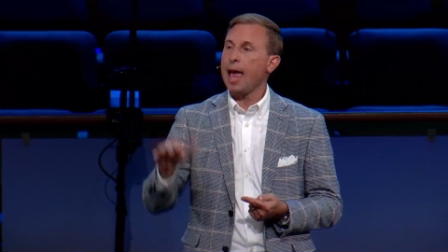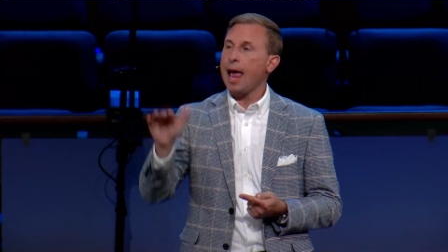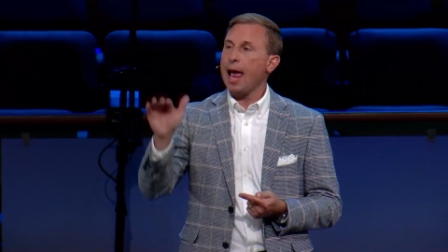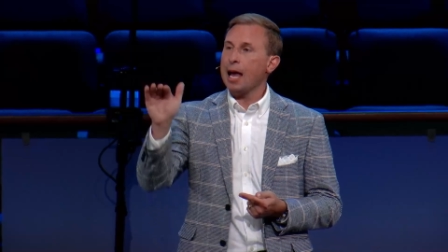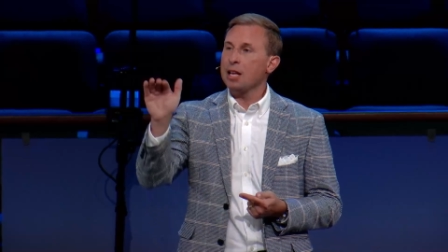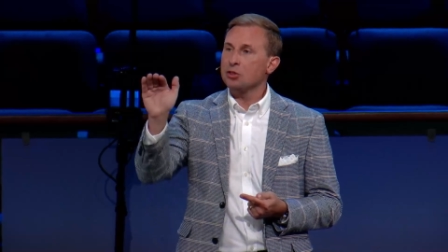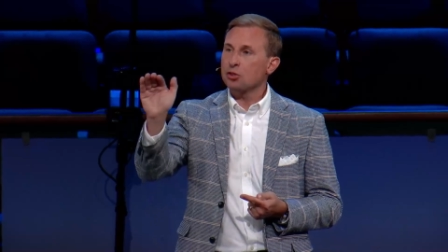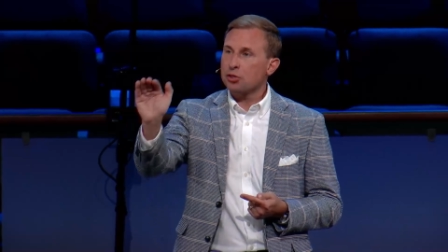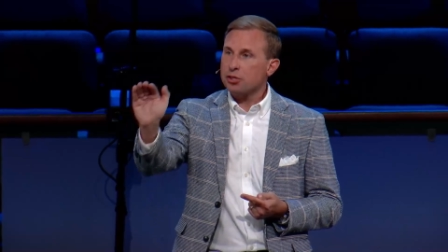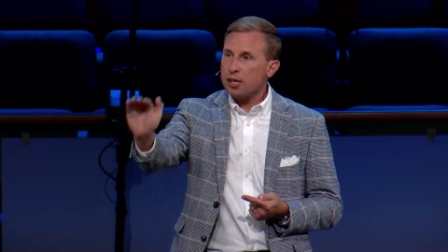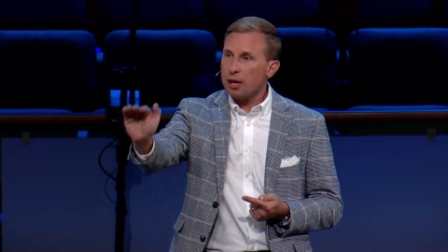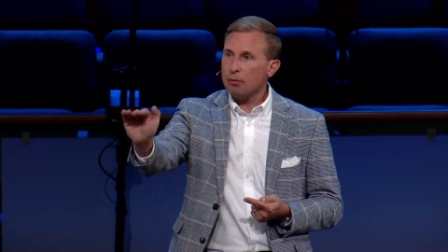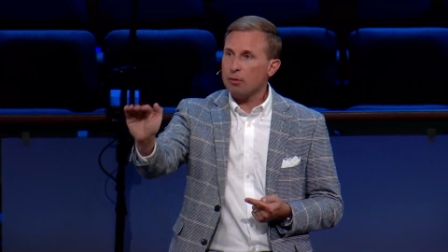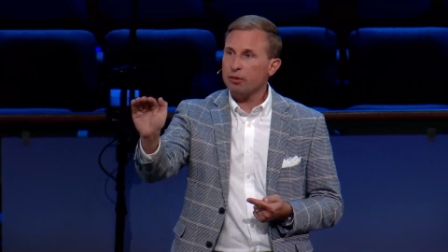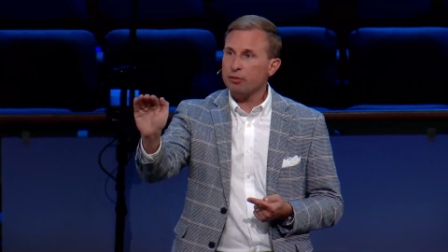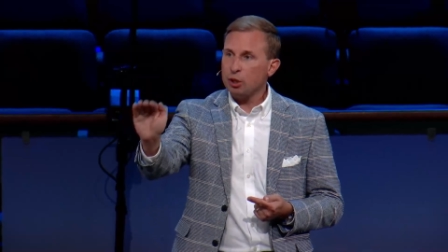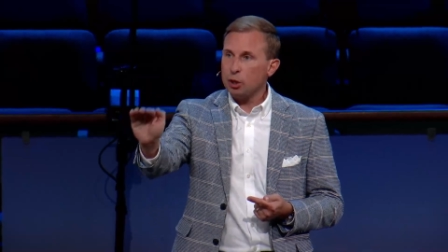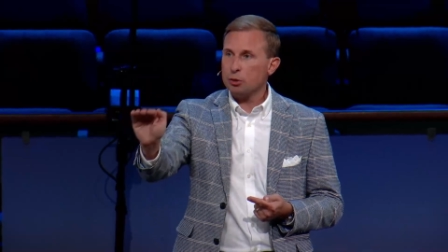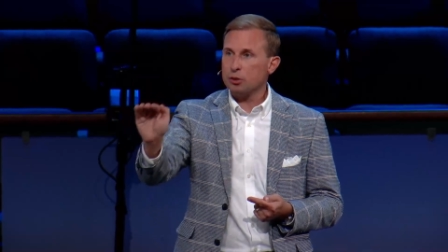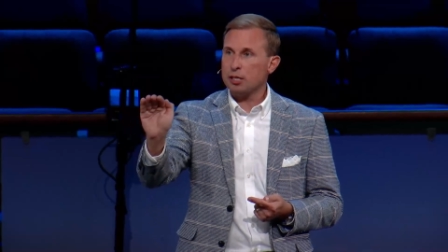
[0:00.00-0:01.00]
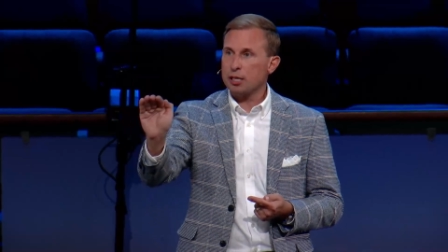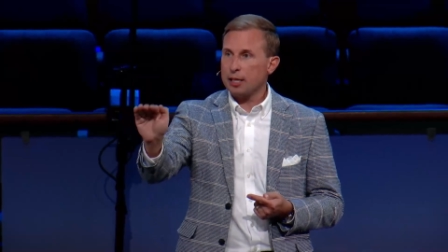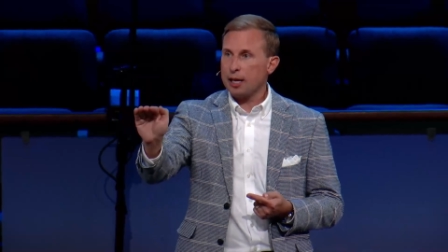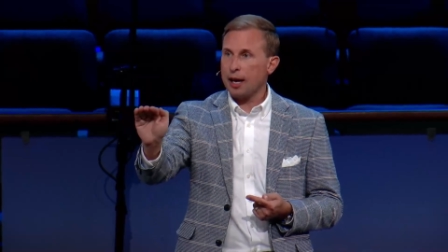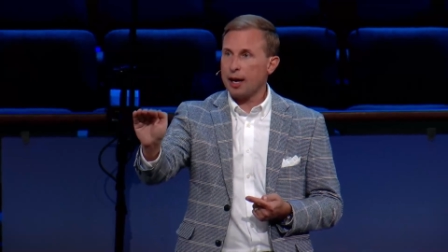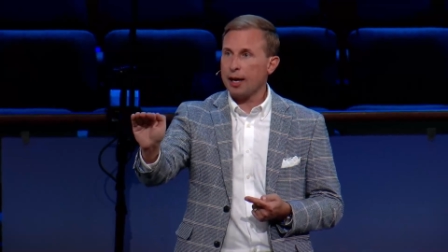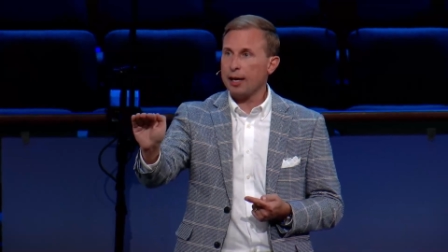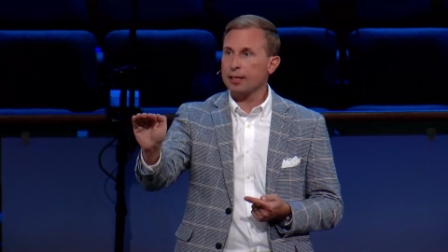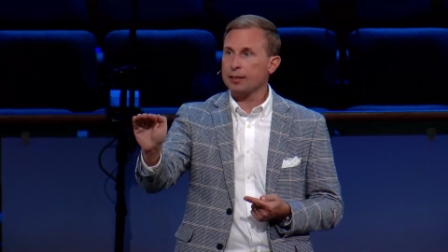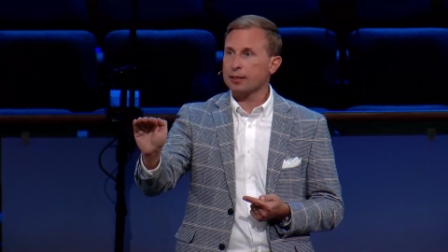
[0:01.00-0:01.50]
And some of you
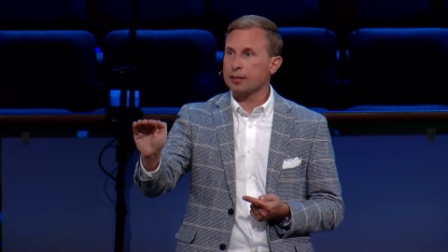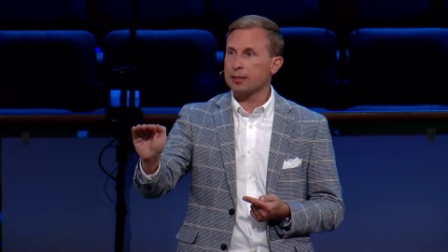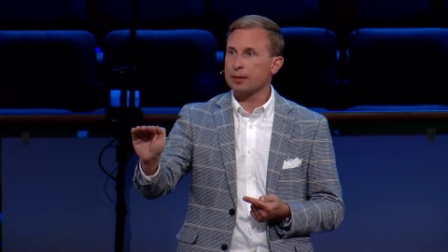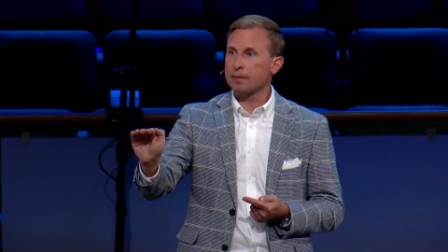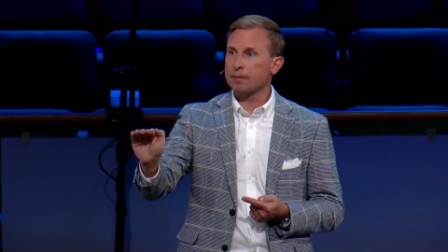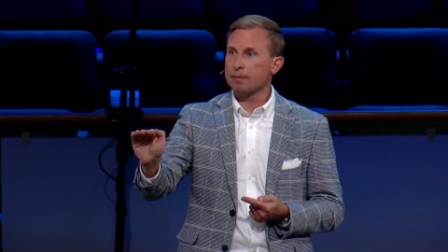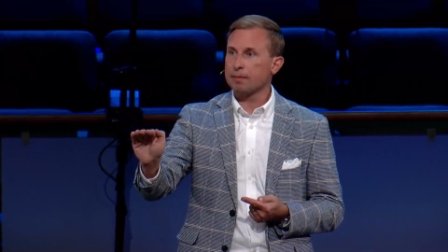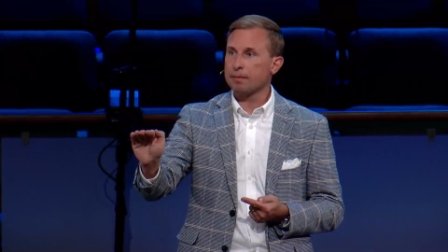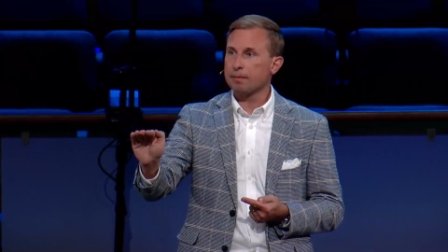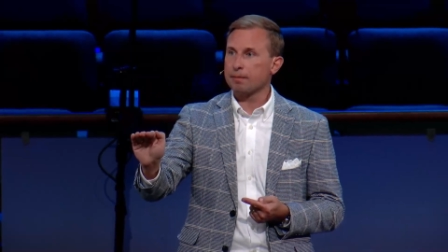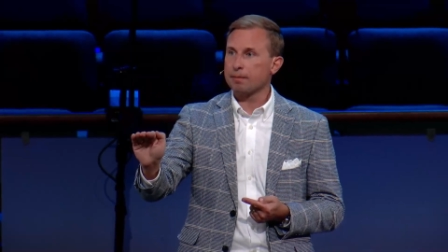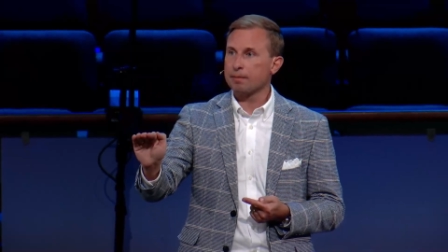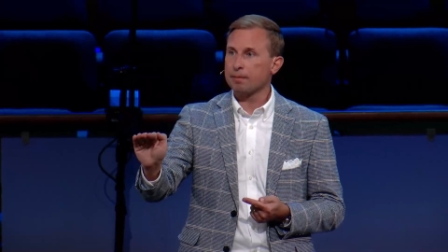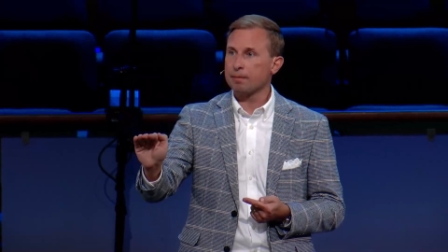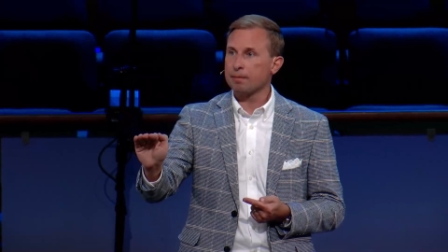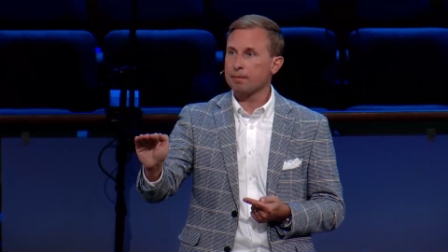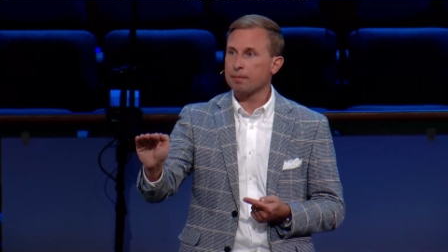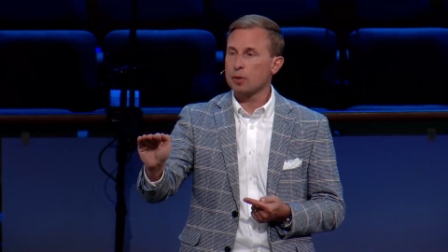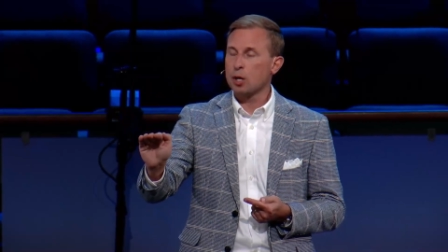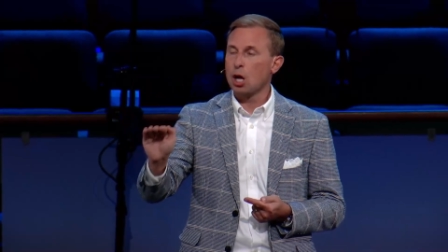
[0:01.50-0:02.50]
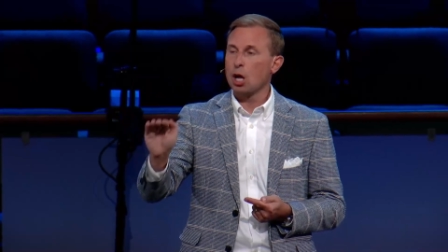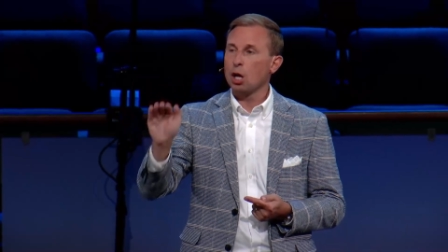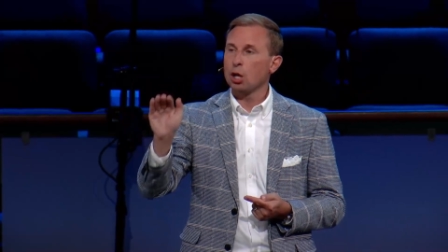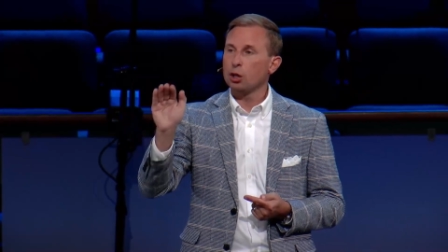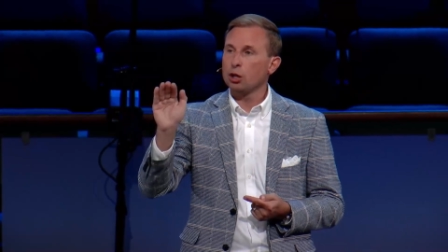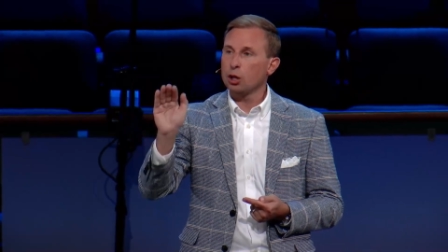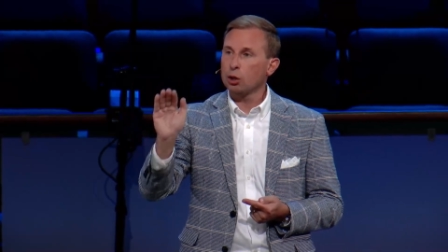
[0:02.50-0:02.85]
tonight the